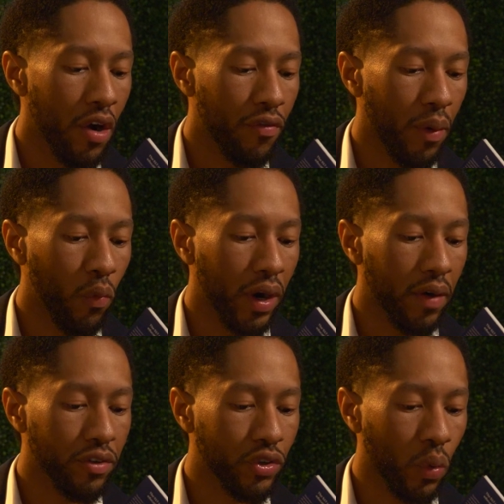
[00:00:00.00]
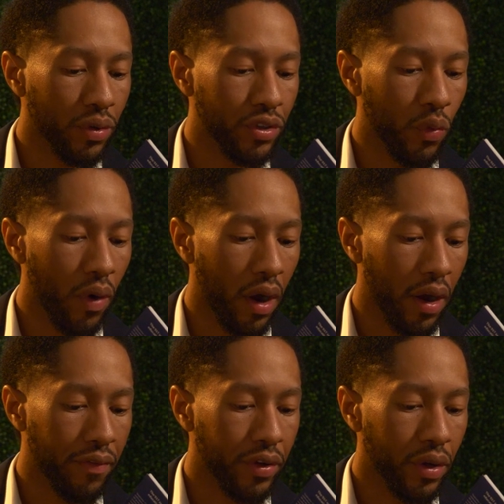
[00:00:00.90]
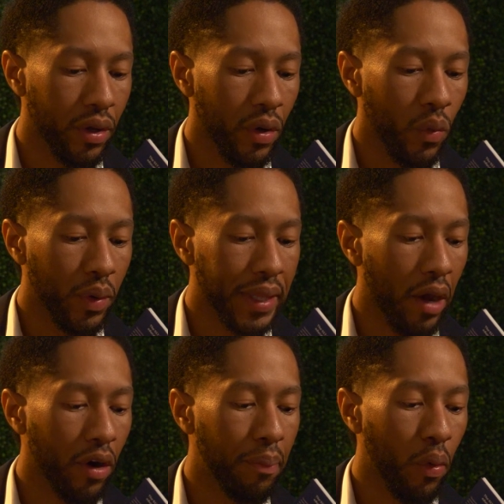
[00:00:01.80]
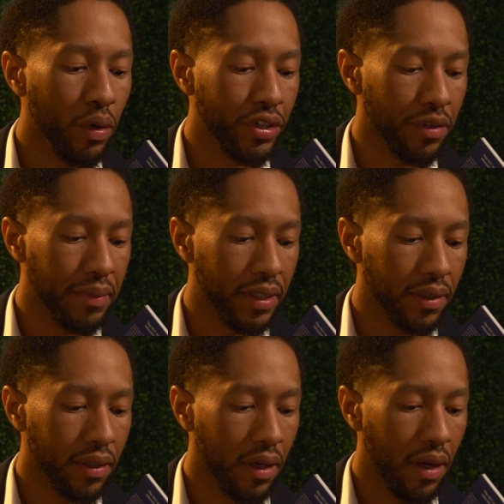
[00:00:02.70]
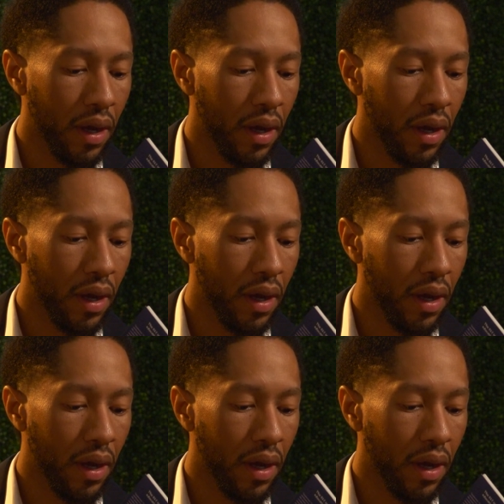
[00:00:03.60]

from whatever source derived without apportionment